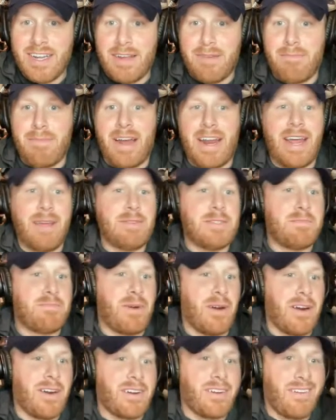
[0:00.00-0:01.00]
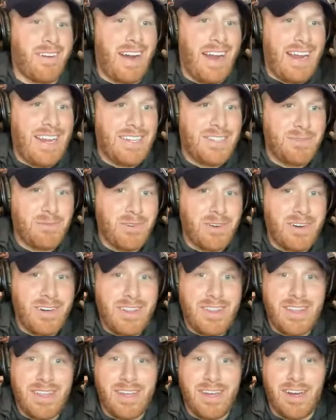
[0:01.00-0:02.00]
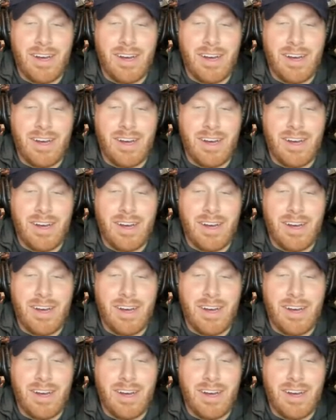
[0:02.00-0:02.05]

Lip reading: My name's Parker Ainsworth.